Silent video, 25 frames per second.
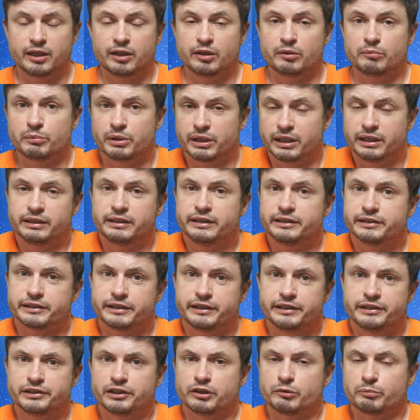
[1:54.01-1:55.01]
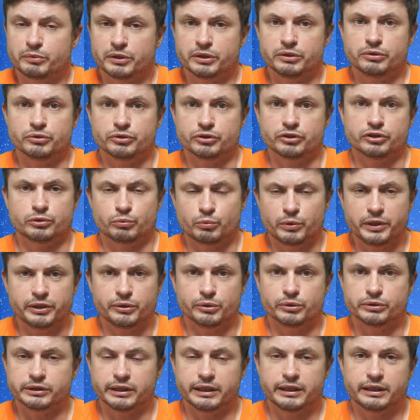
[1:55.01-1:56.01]
but in this case it produces
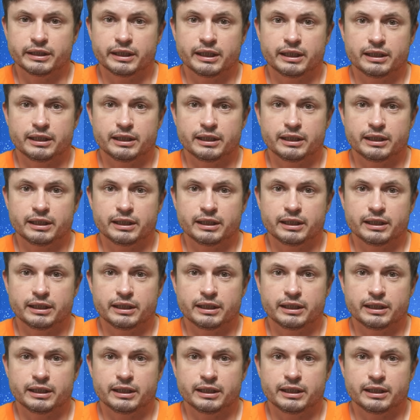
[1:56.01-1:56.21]
radio light